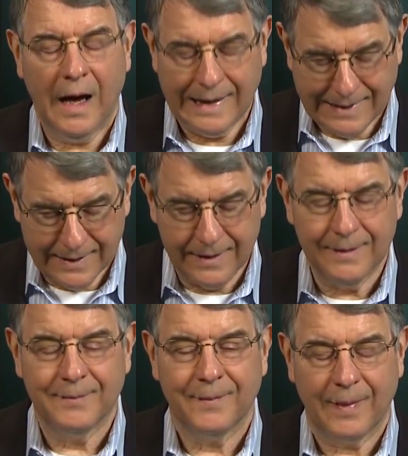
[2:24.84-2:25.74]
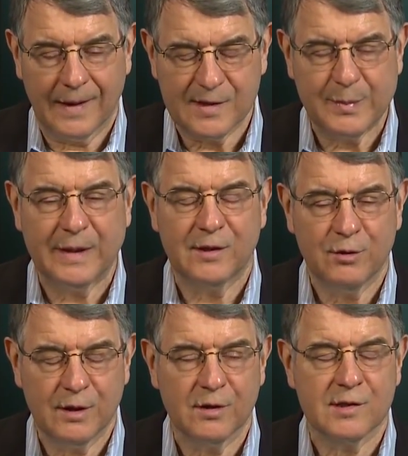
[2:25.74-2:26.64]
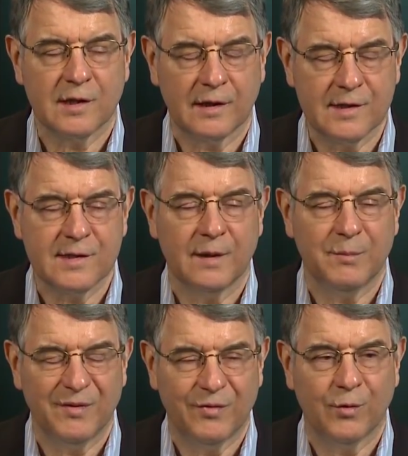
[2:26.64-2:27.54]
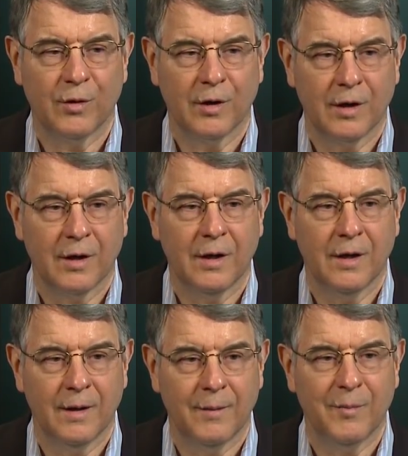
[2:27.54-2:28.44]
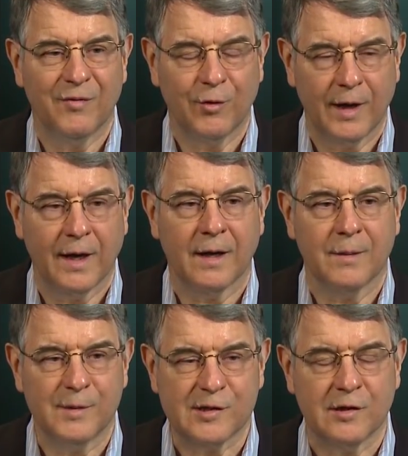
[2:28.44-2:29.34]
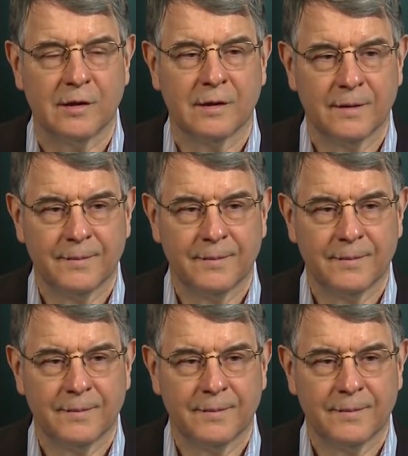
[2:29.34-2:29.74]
I did. I spent 2 years enlisted before I got commissioned.